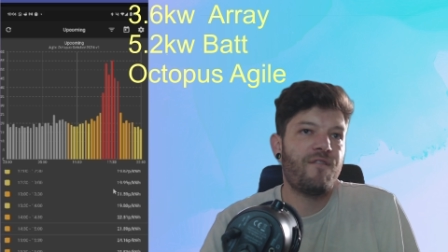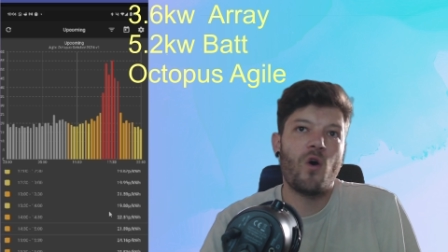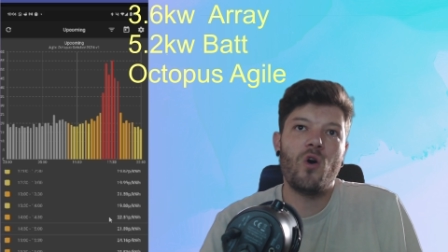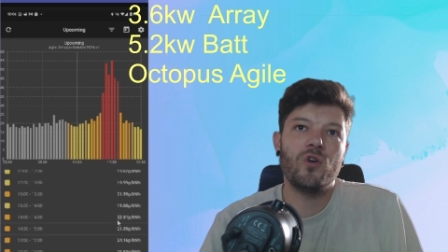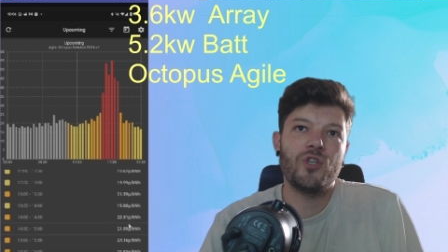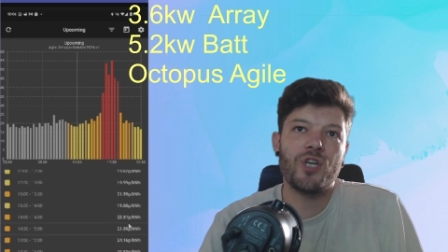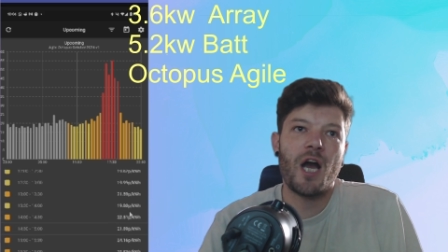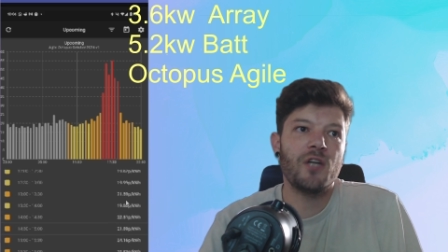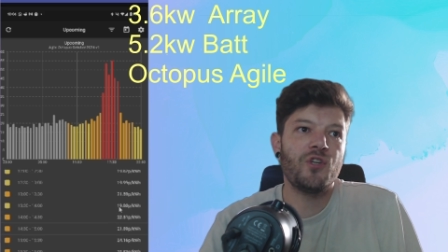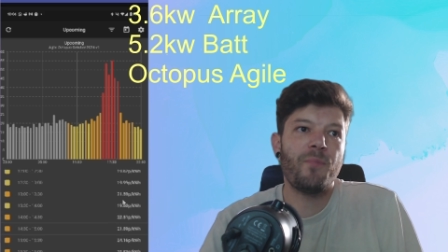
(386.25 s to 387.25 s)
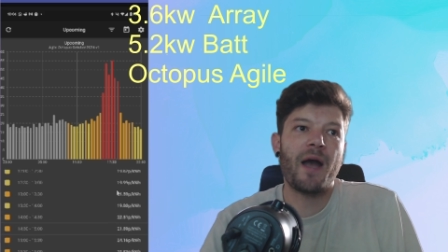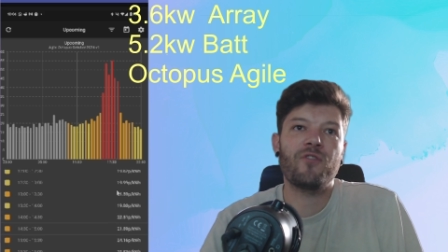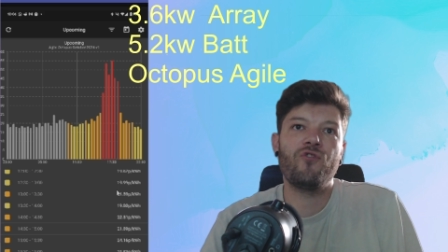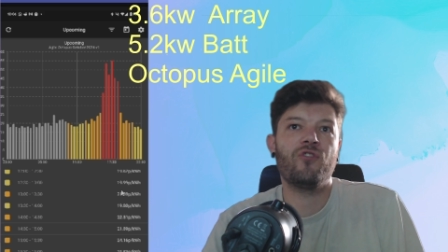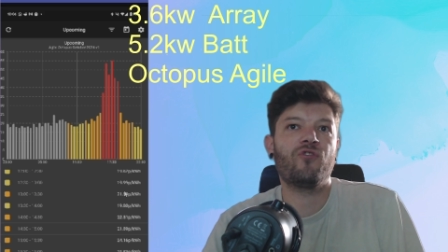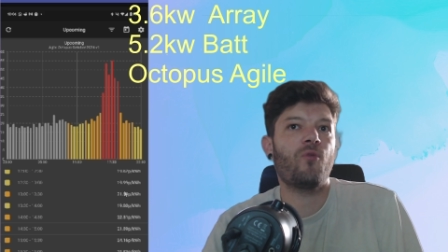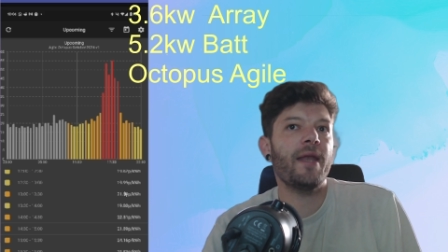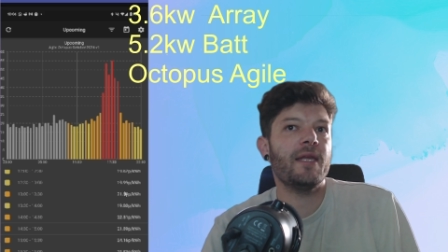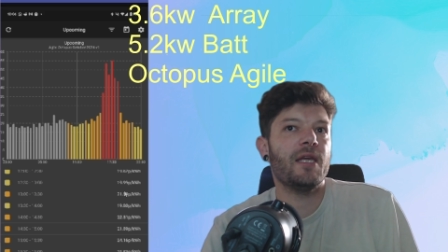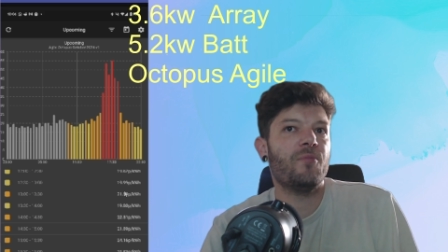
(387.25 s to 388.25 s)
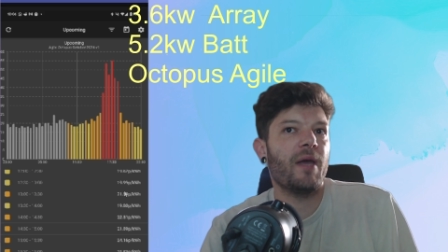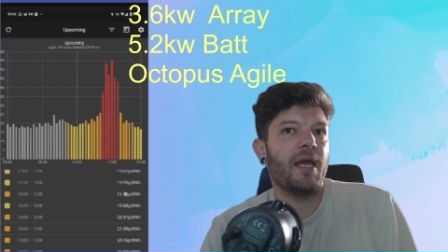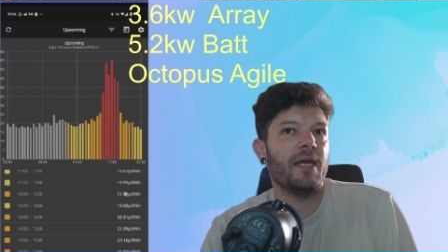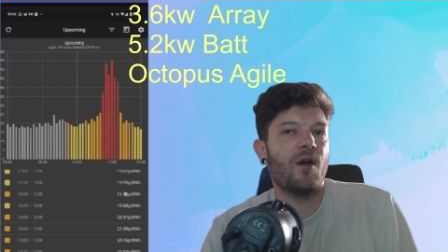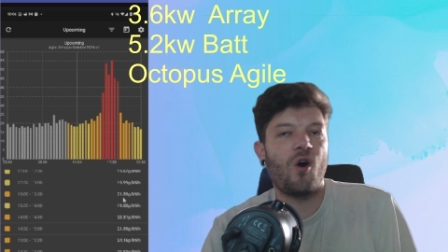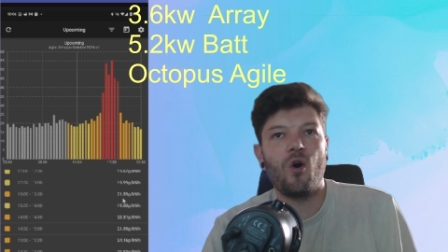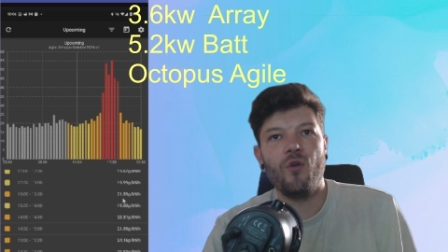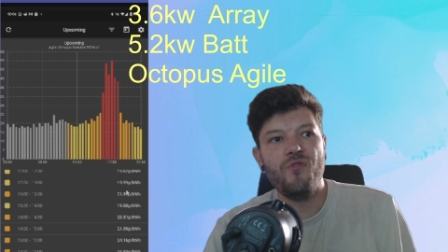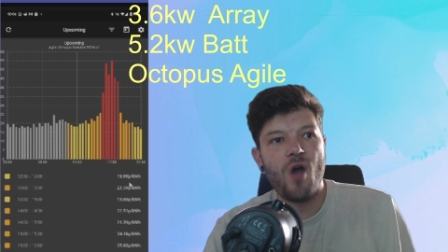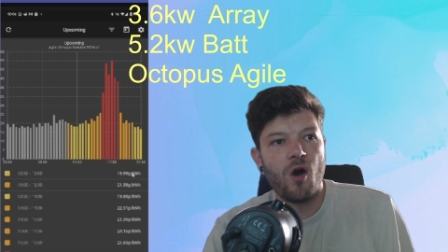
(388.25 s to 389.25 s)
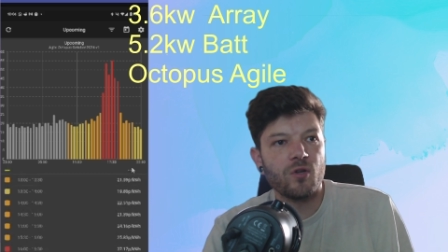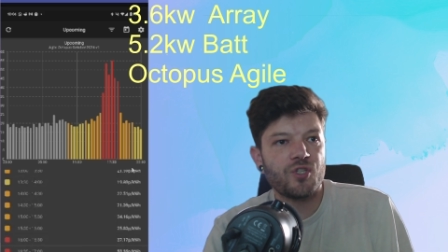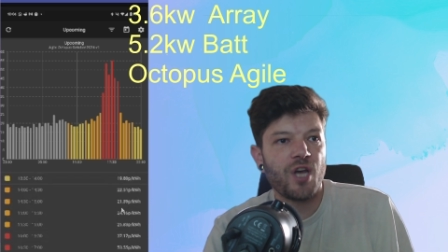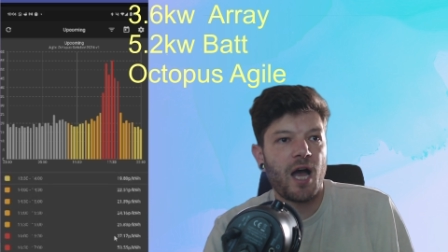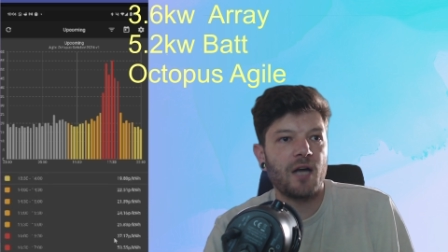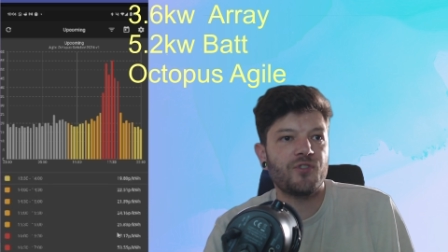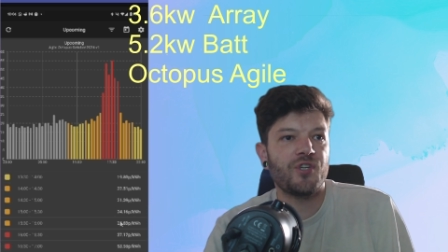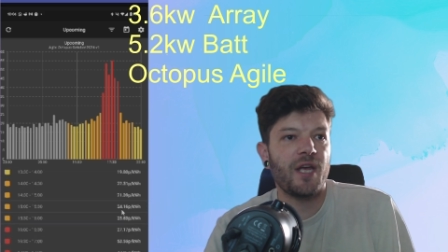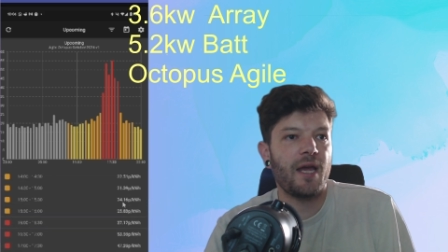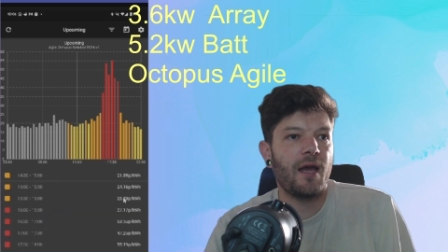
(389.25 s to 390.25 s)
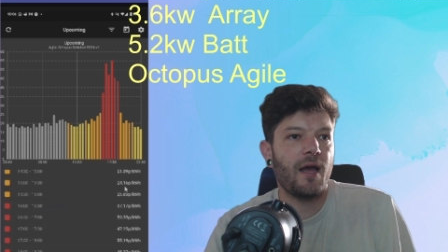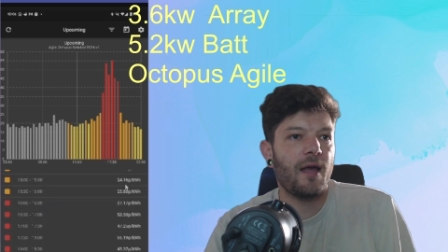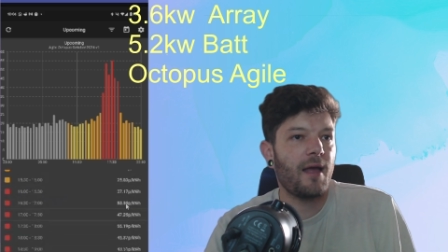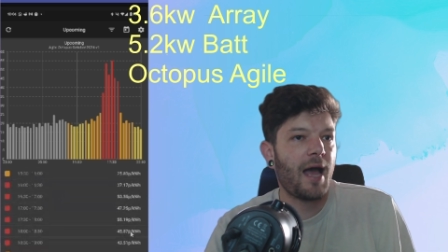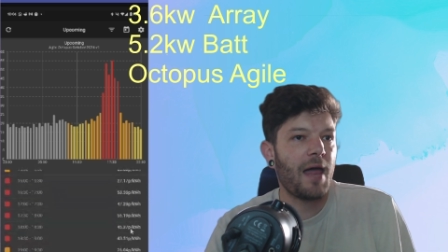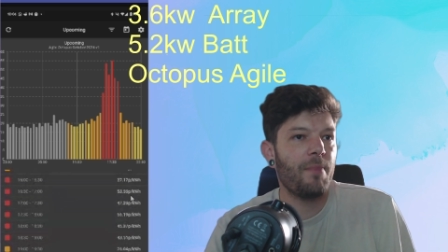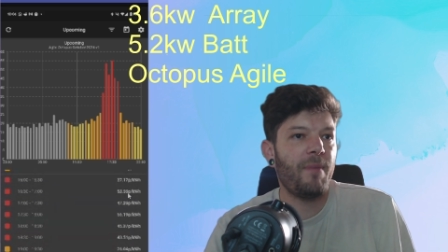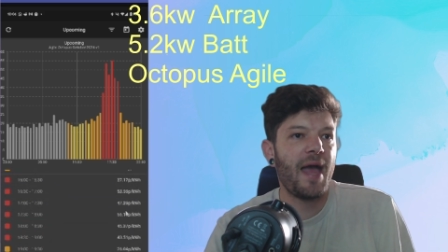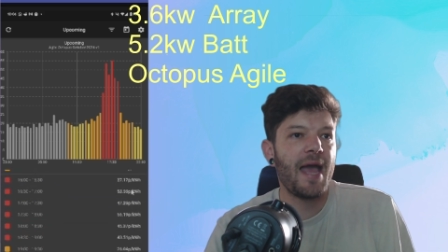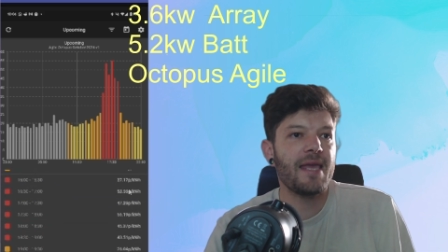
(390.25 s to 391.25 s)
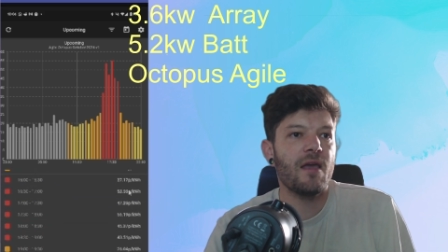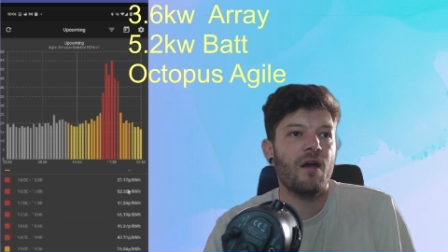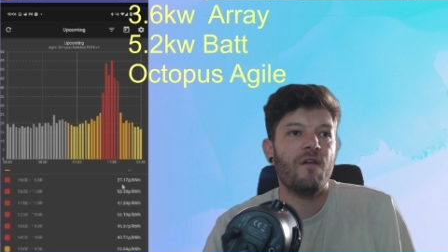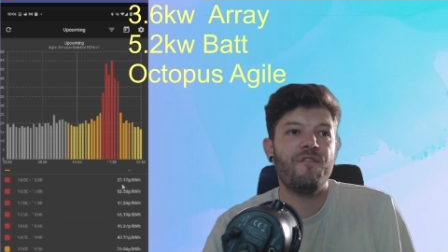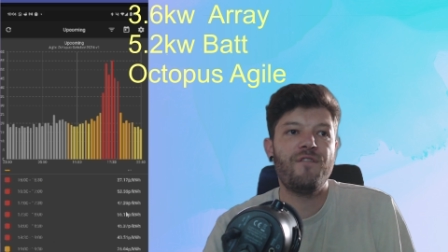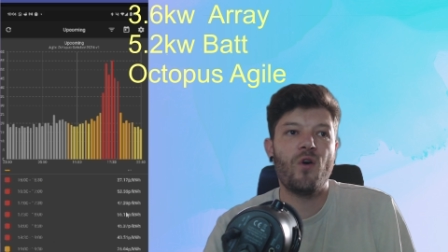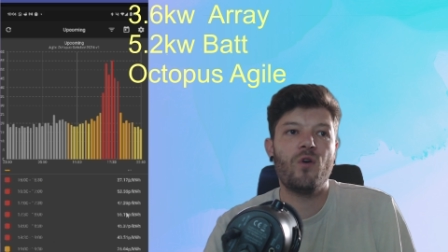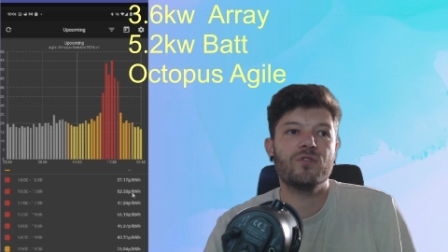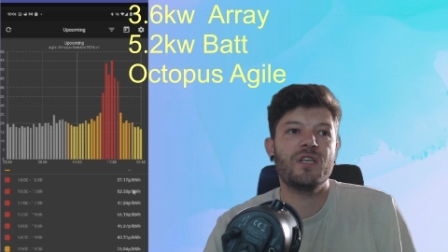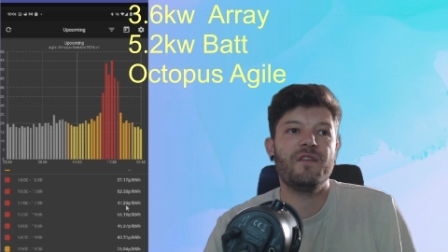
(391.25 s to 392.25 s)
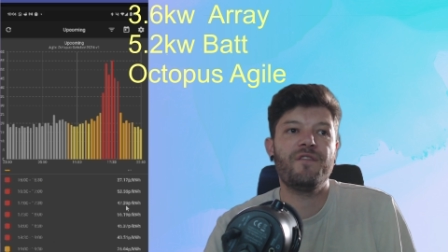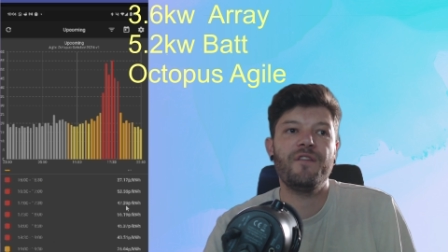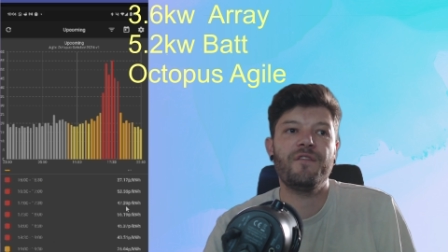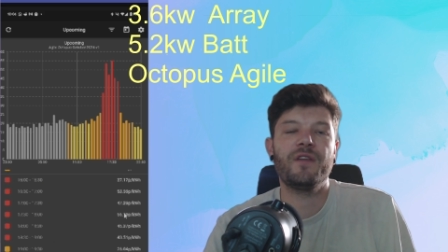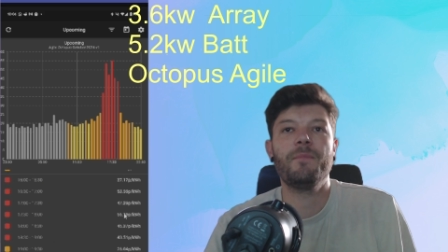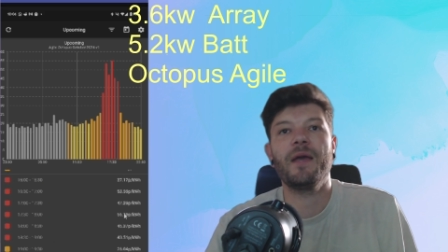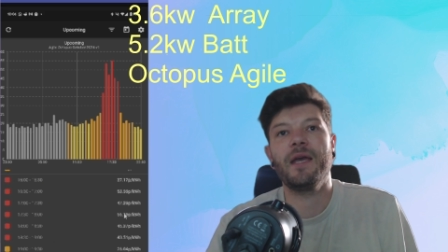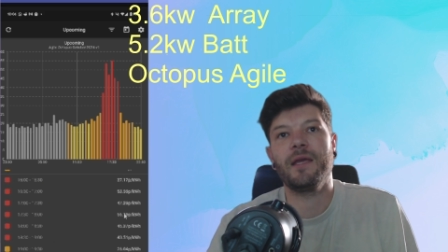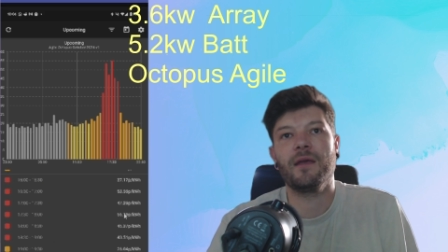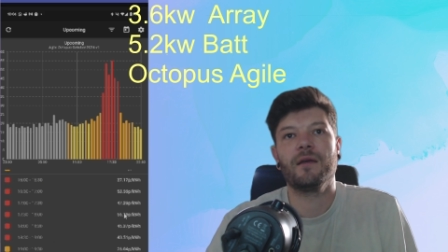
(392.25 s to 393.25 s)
force charge your battery at 20p or not charge it and pay 40, 50p.